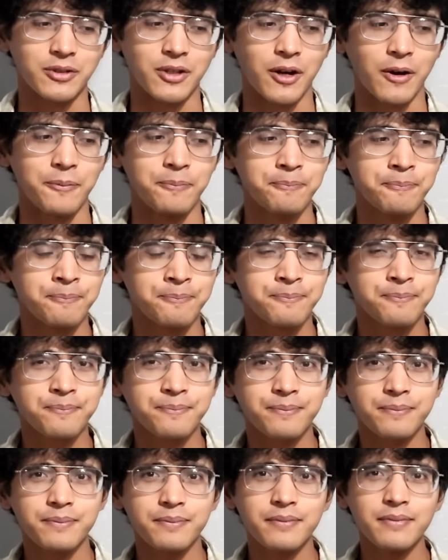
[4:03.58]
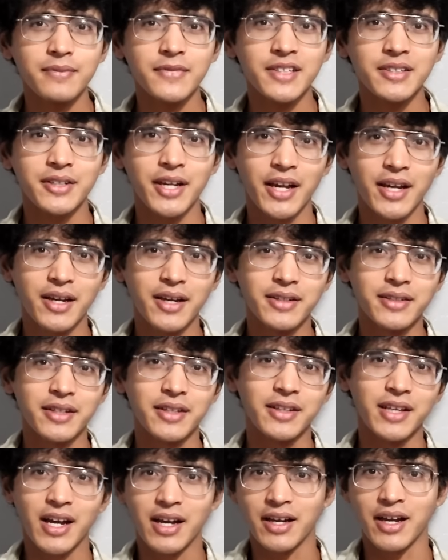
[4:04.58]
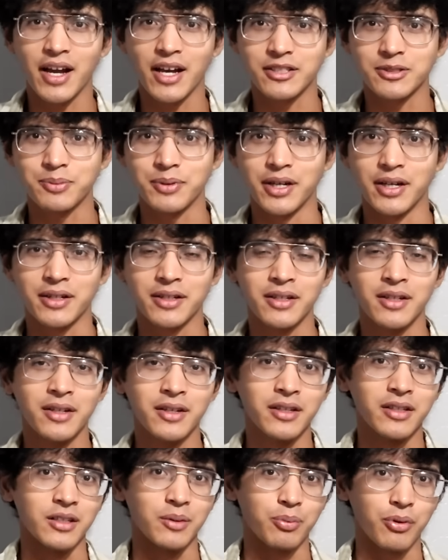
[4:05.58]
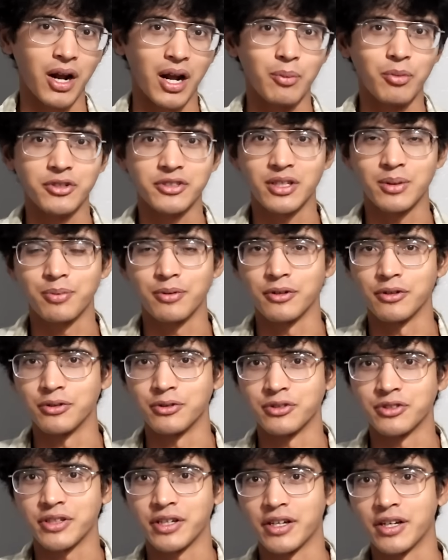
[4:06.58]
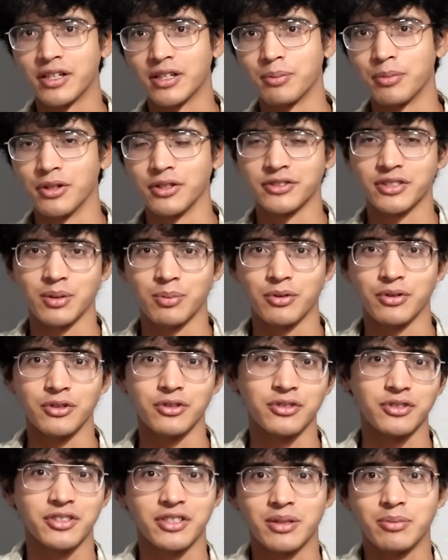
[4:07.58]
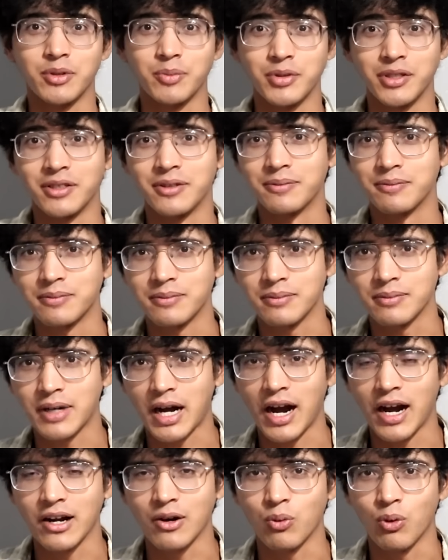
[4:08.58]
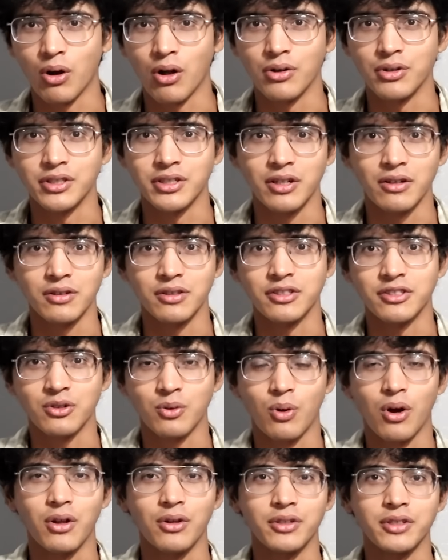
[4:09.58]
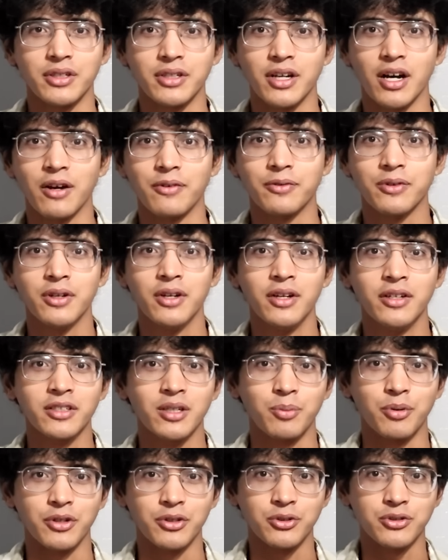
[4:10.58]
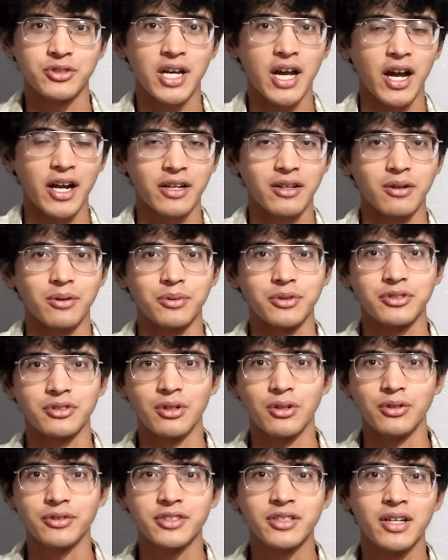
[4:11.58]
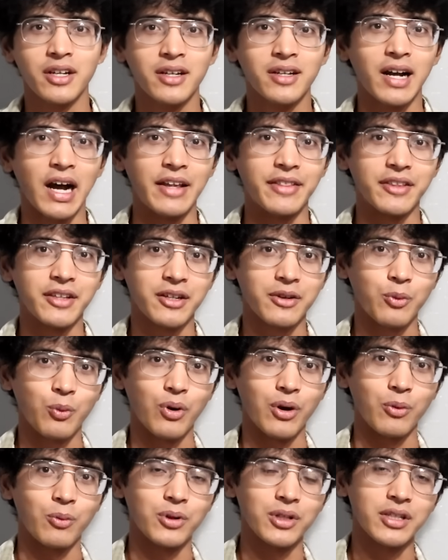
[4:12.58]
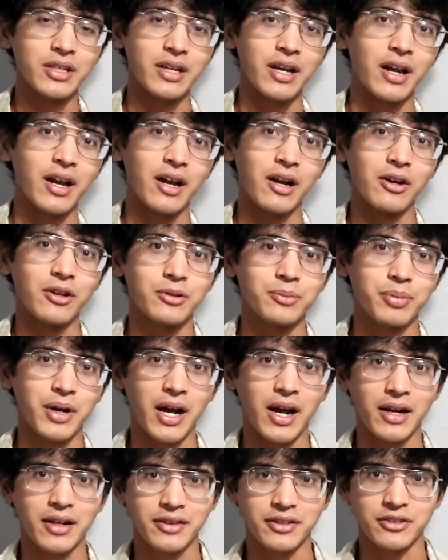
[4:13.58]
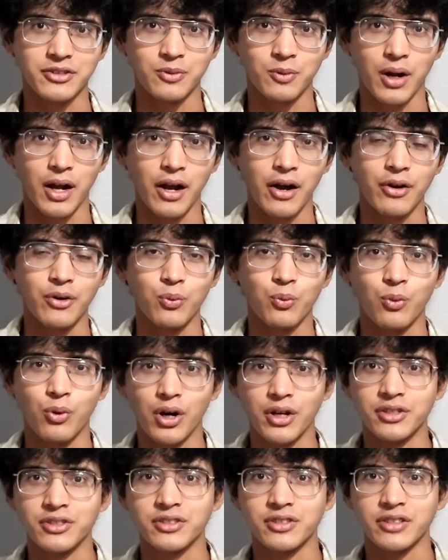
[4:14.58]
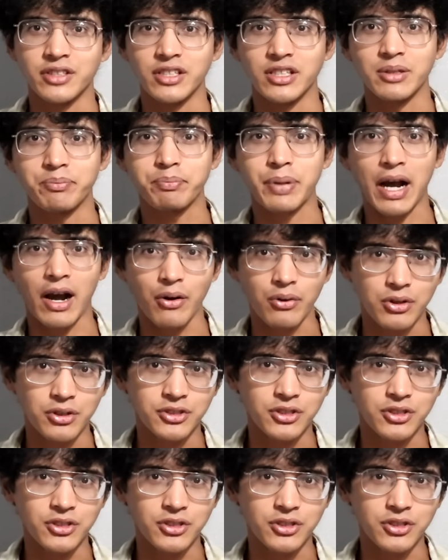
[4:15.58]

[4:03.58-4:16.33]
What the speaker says: here. And in that aspect, the primers they produce and the bullets they produce seem to be high quality, or at least quality enough to produce accurate results. I think what really held back this round was the powder